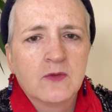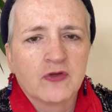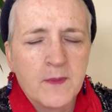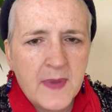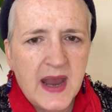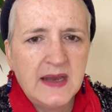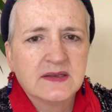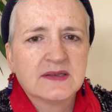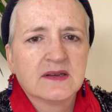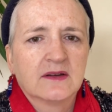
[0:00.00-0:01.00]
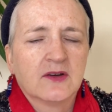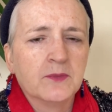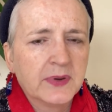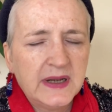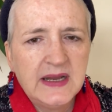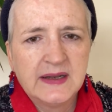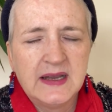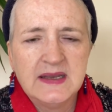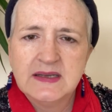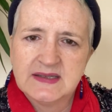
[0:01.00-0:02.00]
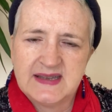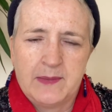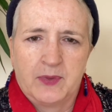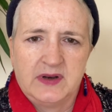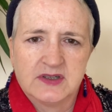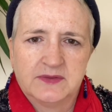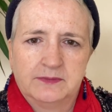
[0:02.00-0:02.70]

remains completely separate